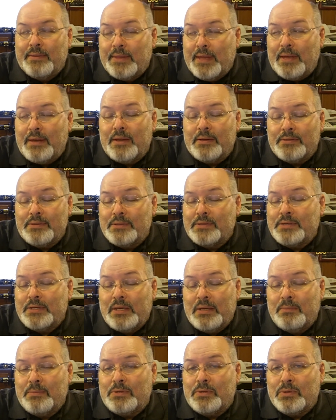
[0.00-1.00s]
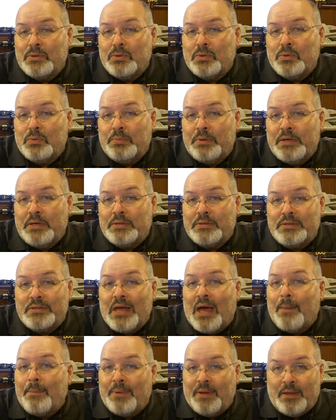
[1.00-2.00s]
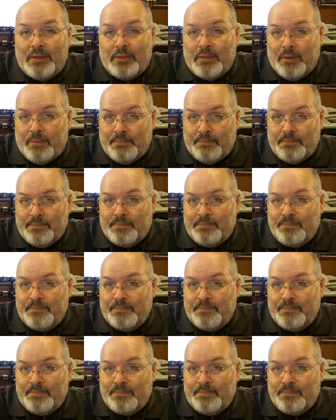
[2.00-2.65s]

that doesn't seem to be stopping them.